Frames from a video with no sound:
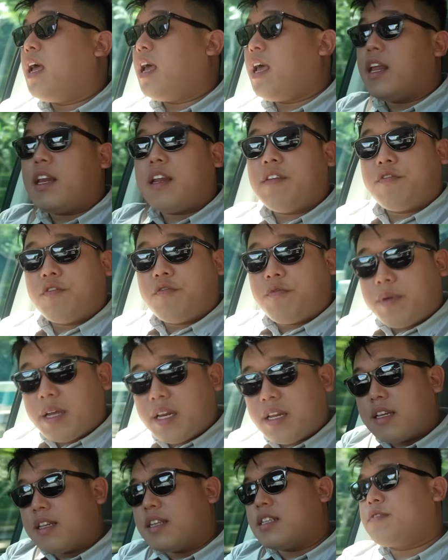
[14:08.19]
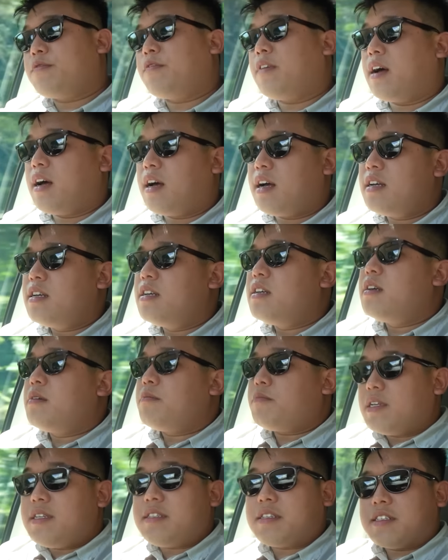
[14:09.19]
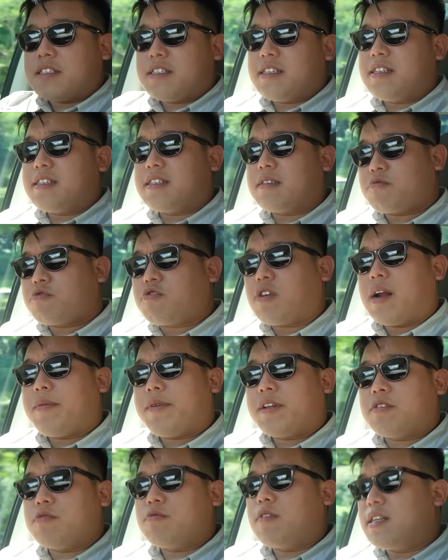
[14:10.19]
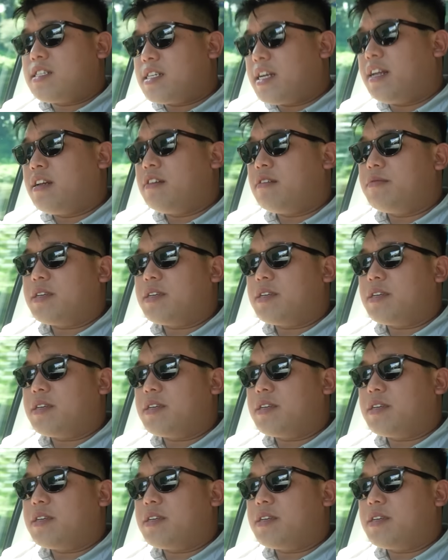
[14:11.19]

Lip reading: And if you've made it this far, please consider subscribing to our channel,